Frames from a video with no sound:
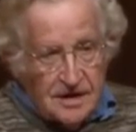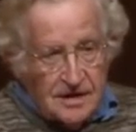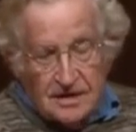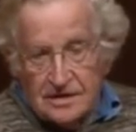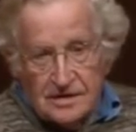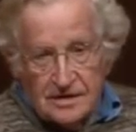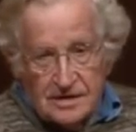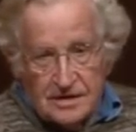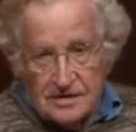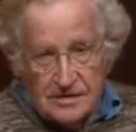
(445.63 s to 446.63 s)

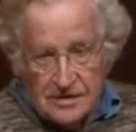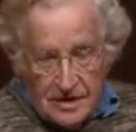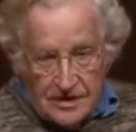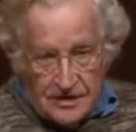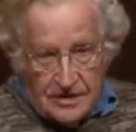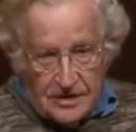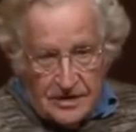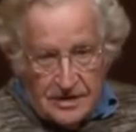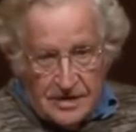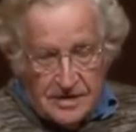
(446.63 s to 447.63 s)
There are other.
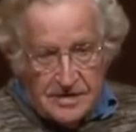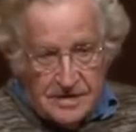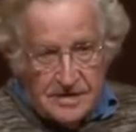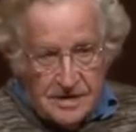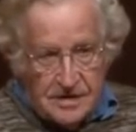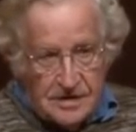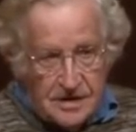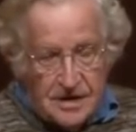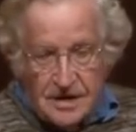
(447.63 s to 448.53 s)
This